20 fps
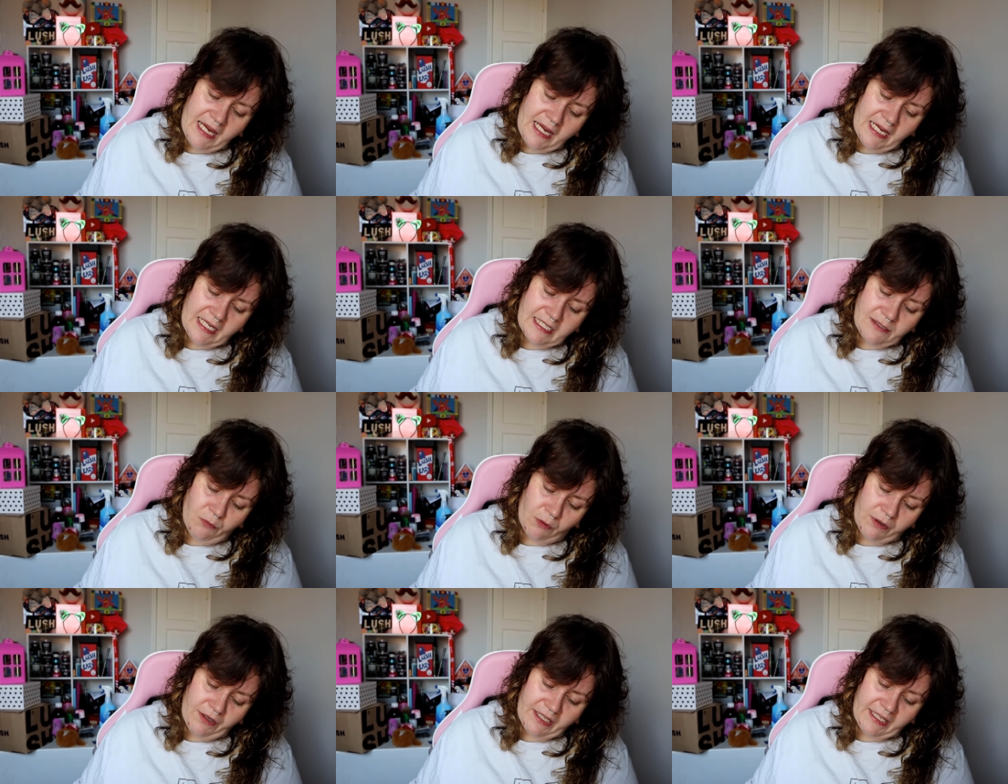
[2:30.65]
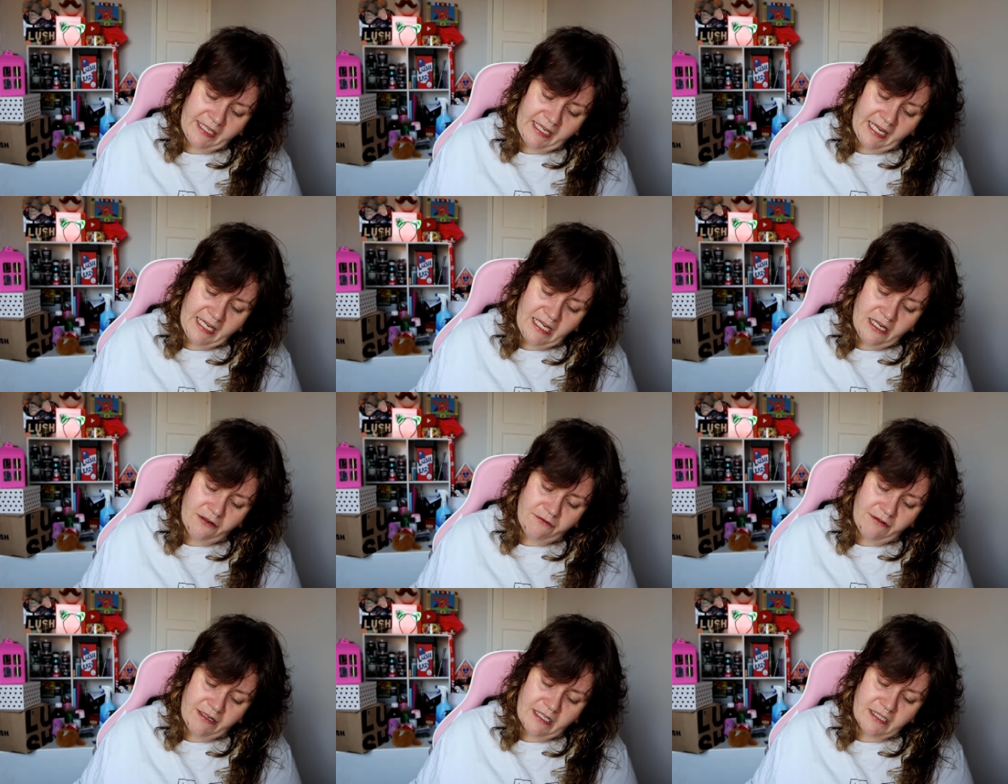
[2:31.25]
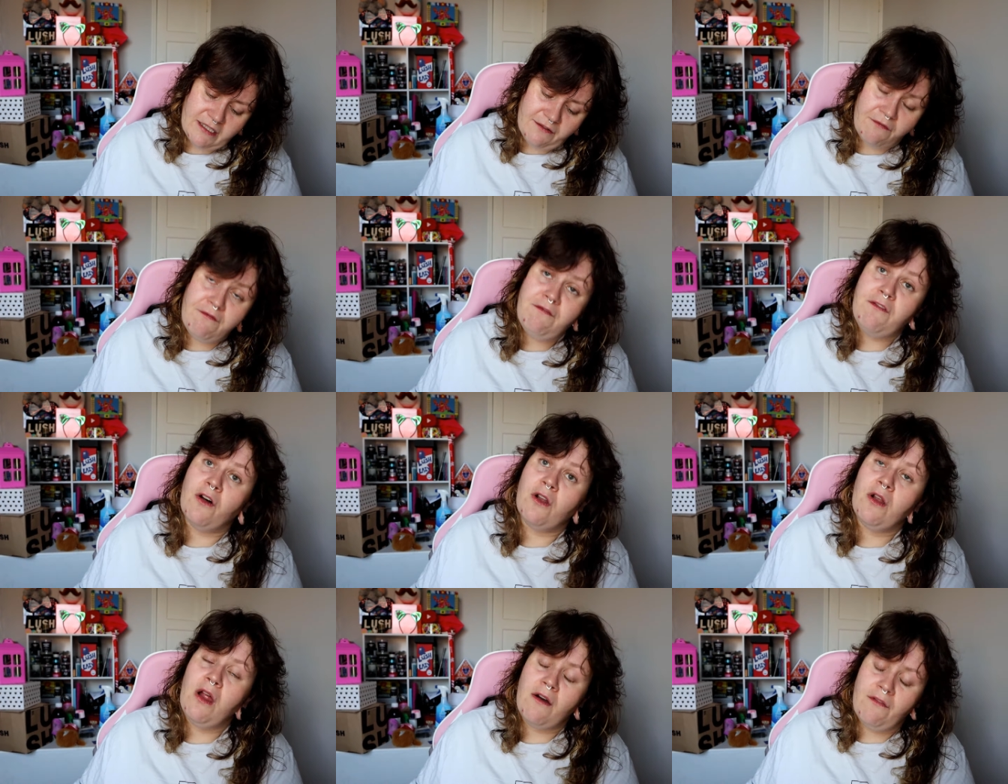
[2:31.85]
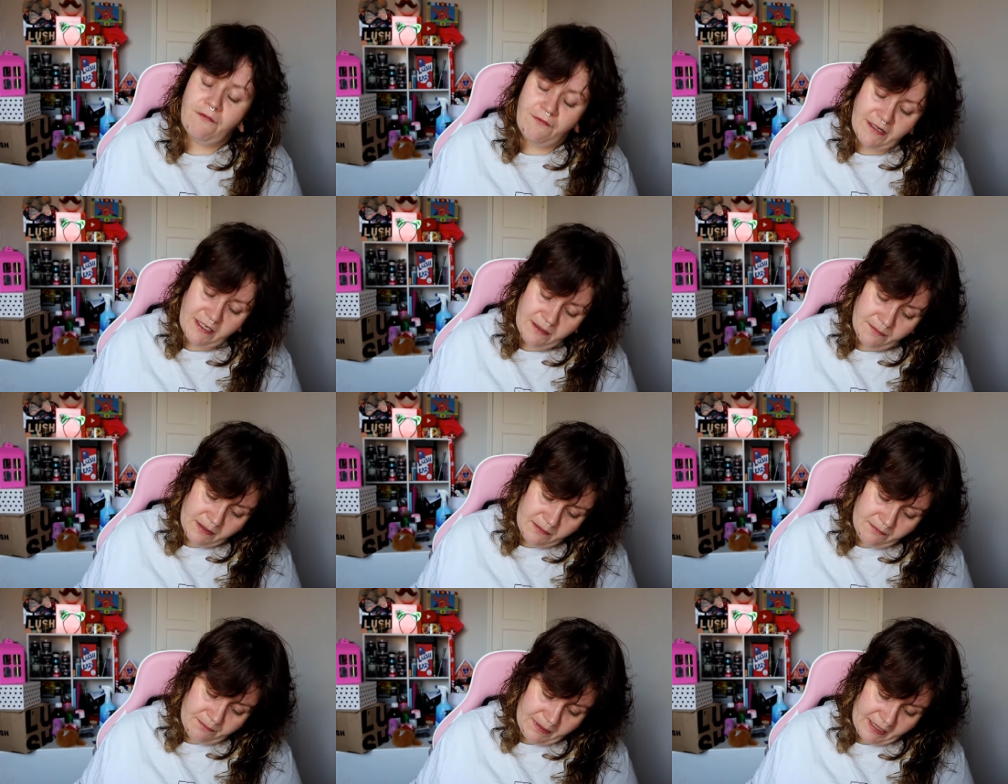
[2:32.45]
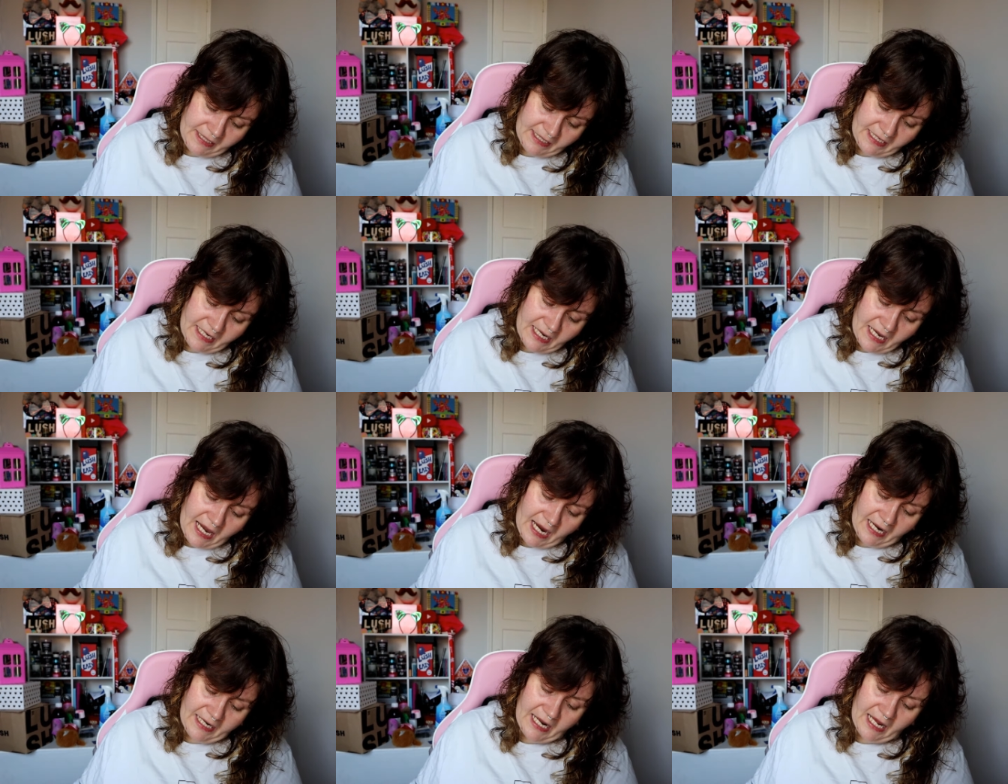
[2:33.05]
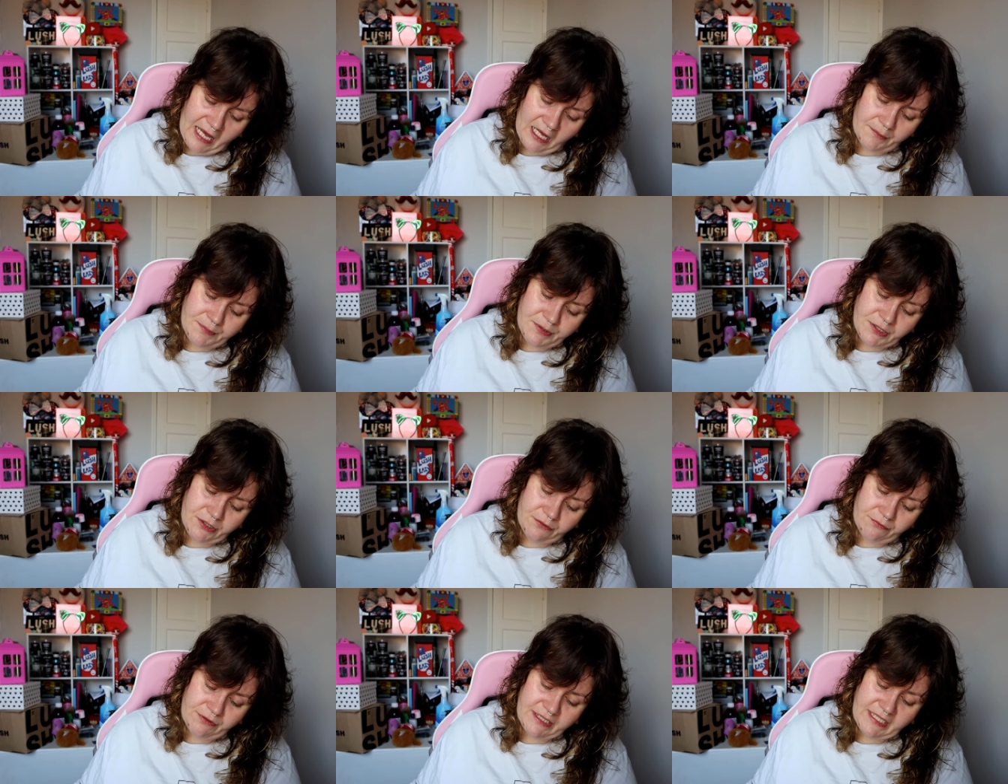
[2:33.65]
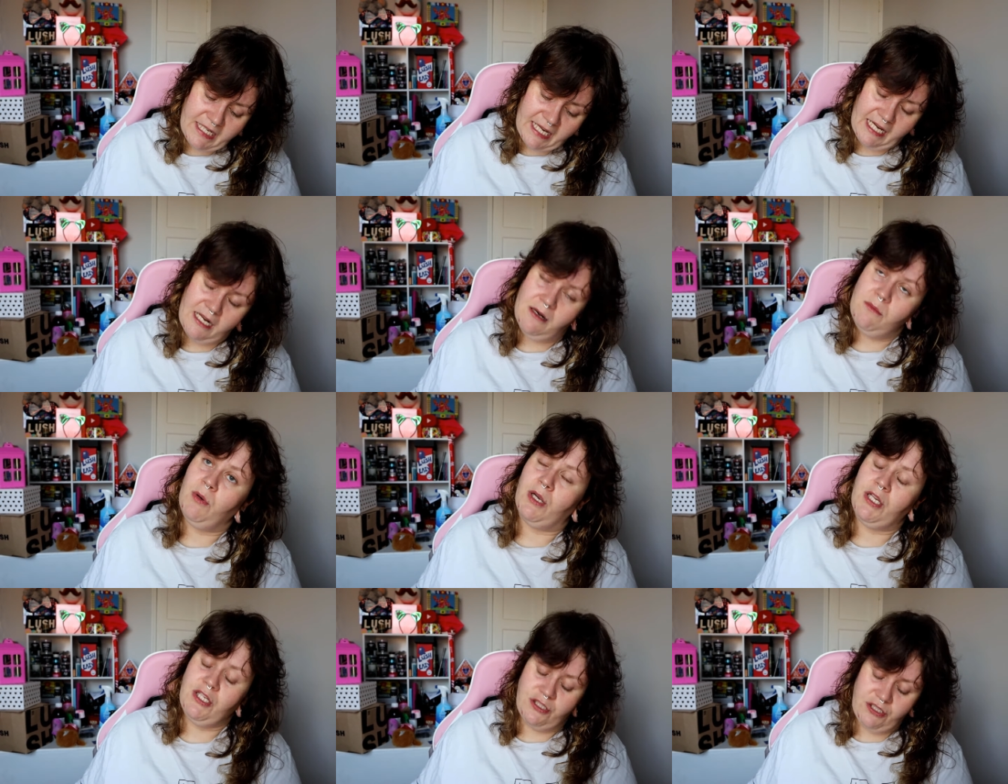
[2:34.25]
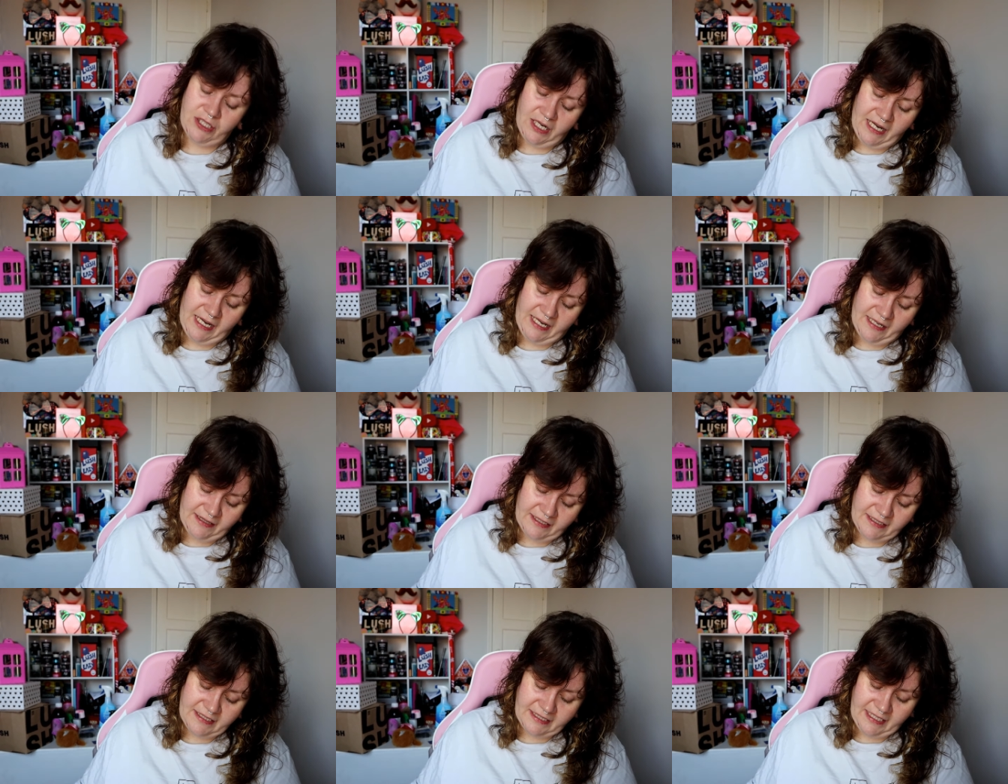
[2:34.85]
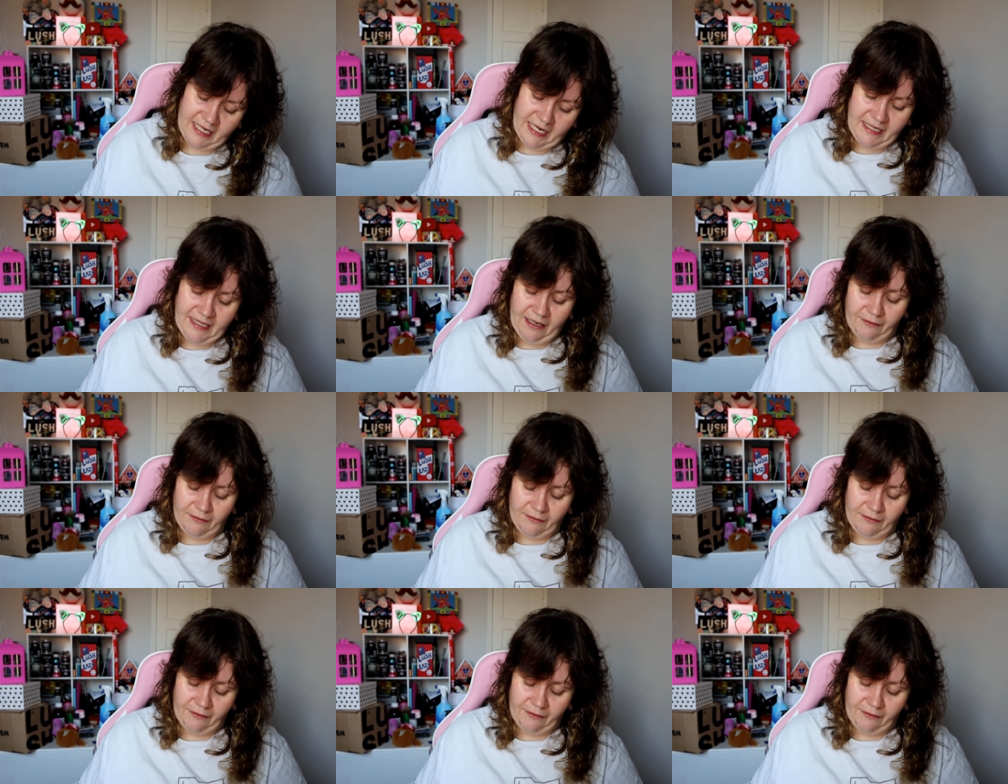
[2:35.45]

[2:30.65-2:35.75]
is one of the key ingredients full of vitamin B and helps to retain moisture in the skin.